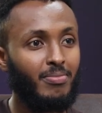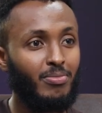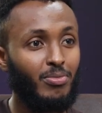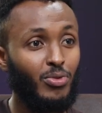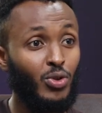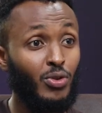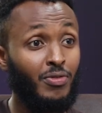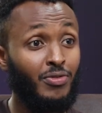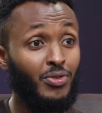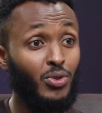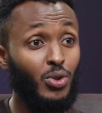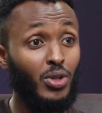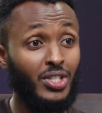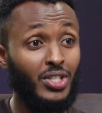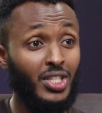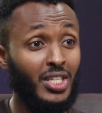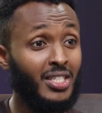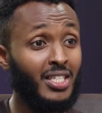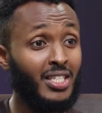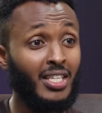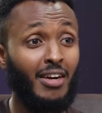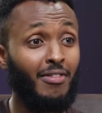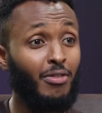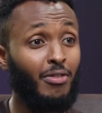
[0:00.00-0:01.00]
you're
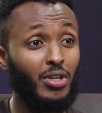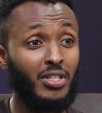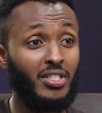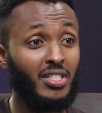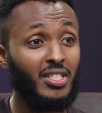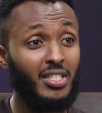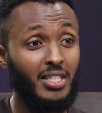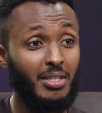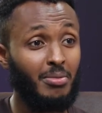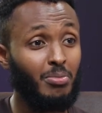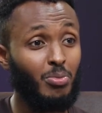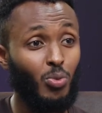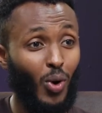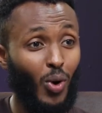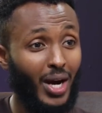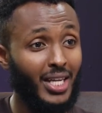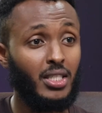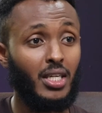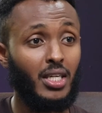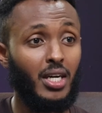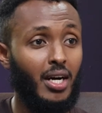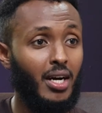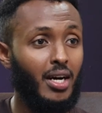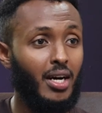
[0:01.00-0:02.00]
chasing a false dream,
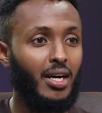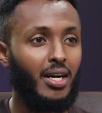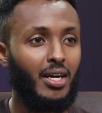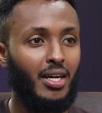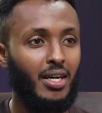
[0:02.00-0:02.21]
watch out?